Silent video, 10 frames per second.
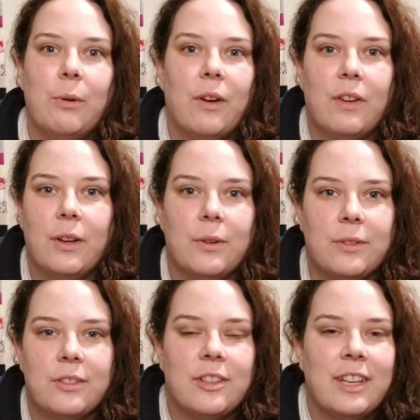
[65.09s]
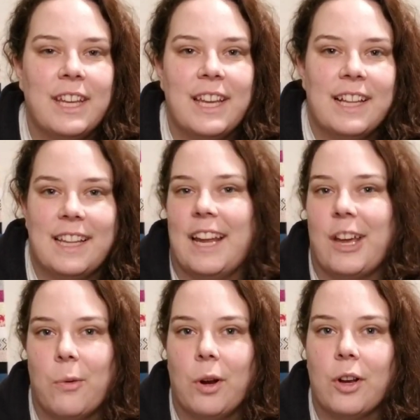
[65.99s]
UFOs that I
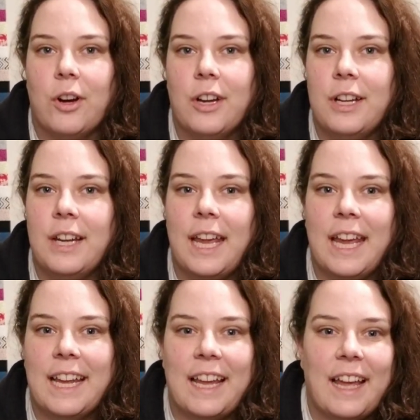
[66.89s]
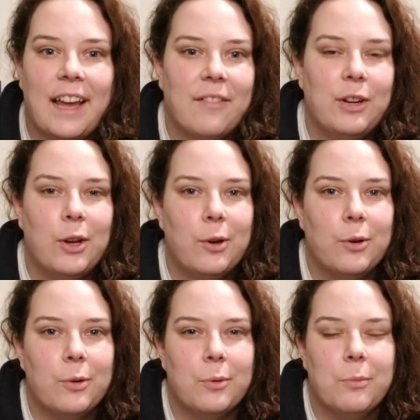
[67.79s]
could work on and I have
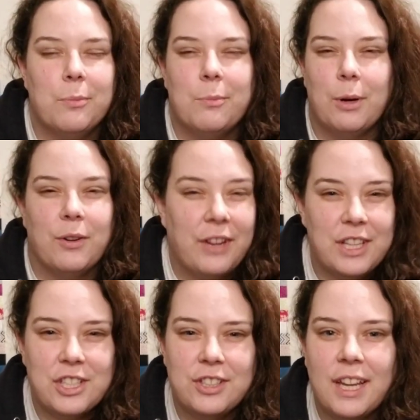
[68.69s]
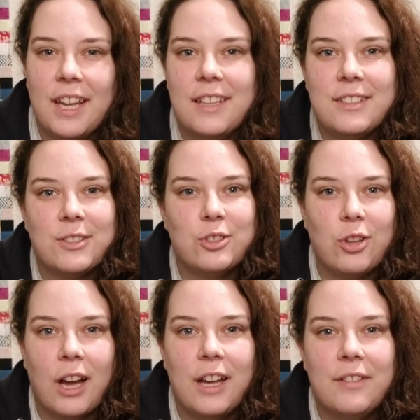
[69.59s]
no motivation I guess or
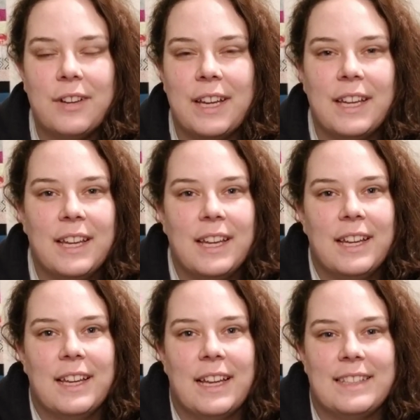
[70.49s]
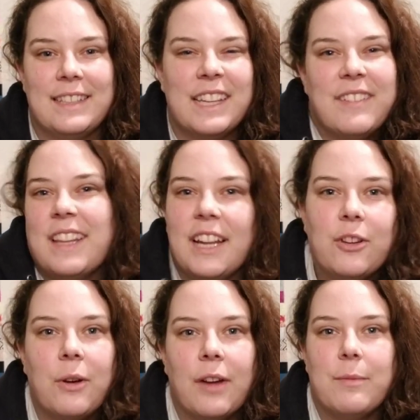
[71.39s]
drive I it's not even that I
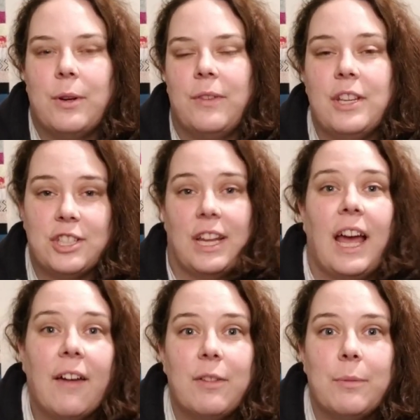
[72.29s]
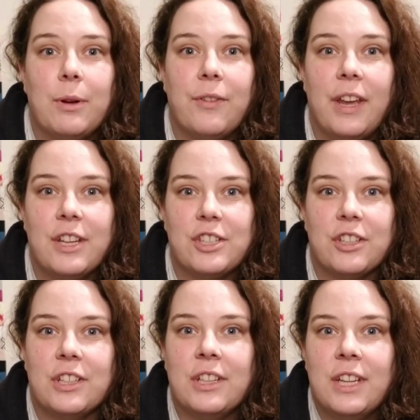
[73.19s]
don't have motivation I have the
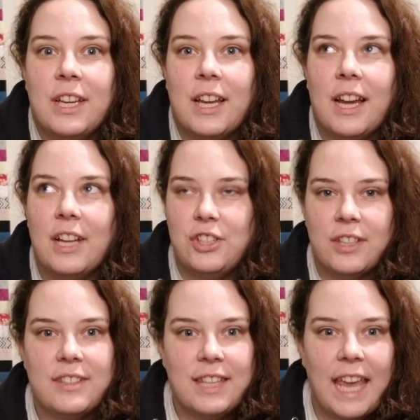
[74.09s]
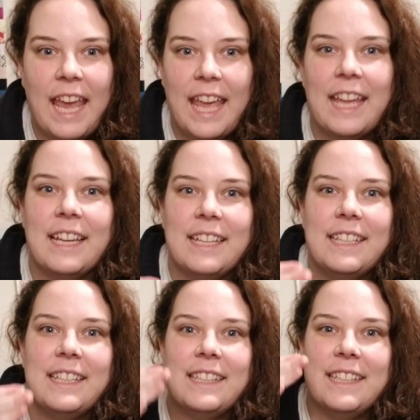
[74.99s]
motivation I just can't
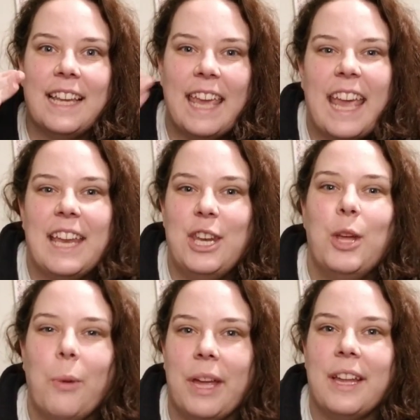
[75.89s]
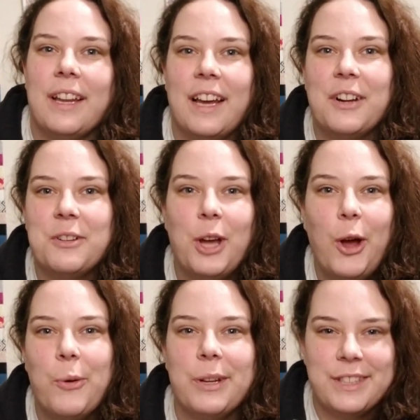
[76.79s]
I can't do it I don't
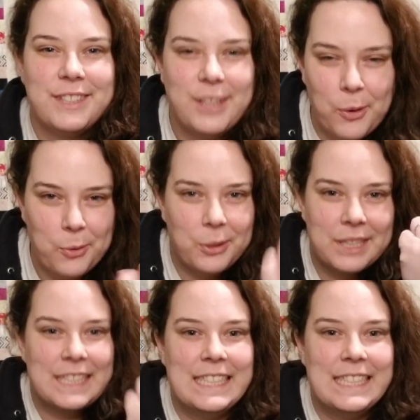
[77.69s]
know it's so